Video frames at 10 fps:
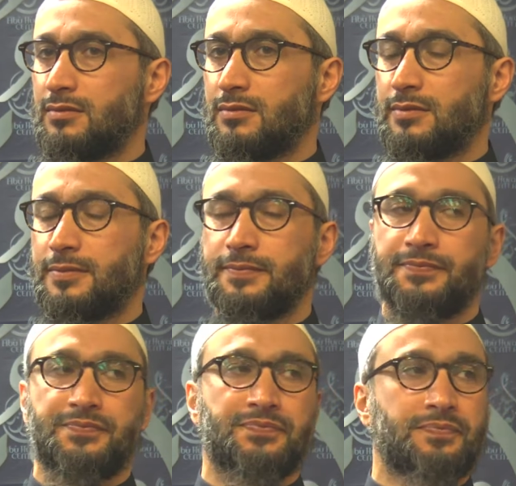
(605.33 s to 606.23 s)

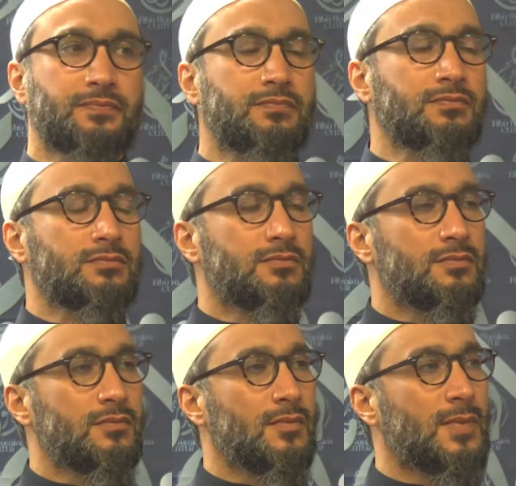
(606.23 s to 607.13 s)
Nobody speaks.